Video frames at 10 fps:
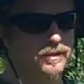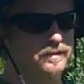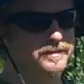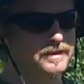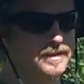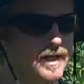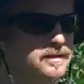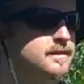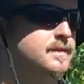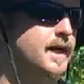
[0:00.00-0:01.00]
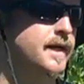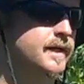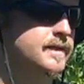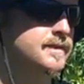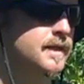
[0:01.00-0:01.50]
one of sustained
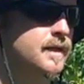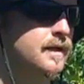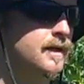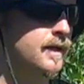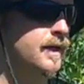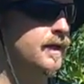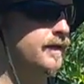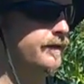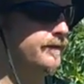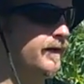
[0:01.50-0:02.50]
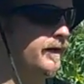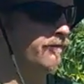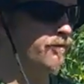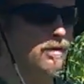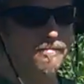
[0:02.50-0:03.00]
societies. And
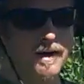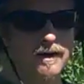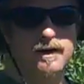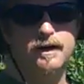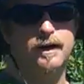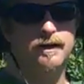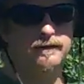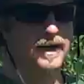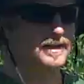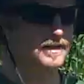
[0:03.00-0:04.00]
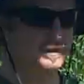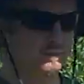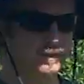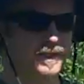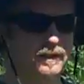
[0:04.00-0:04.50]
for America, that's
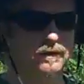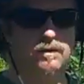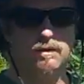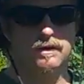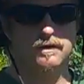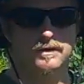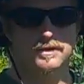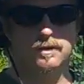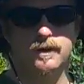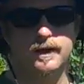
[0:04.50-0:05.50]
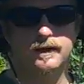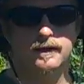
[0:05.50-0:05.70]
wheat, corn, soy.